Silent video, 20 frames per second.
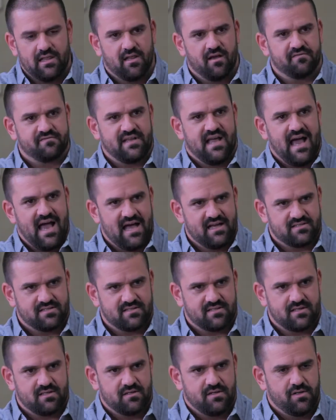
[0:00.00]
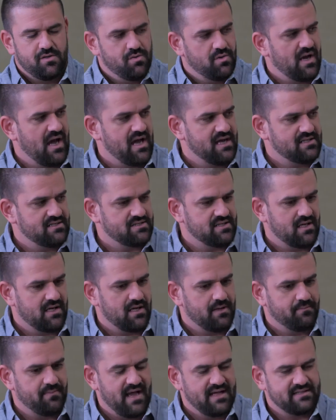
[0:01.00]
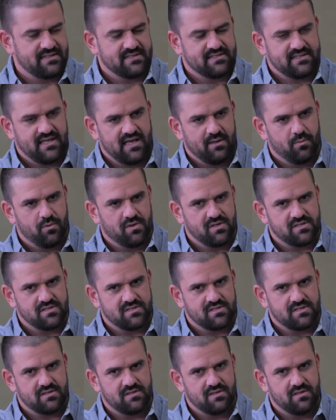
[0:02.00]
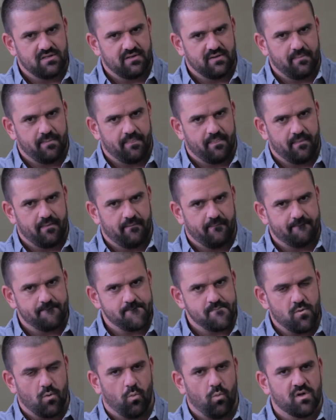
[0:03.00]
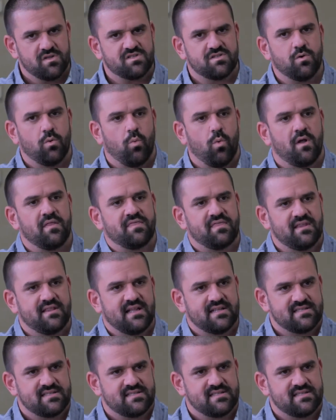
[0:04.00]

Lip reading: to ask you guys at this table is, what's the one thing that